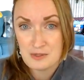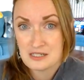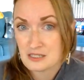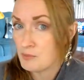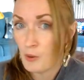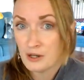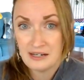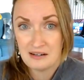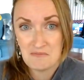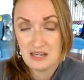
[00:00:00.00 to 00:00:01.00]

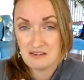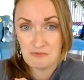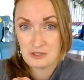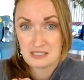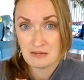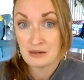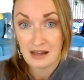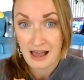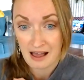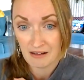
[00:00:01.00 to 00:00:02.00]
disappointed in me and would send me to
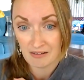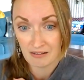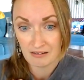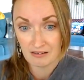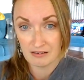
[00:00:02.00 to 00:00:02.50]
hell.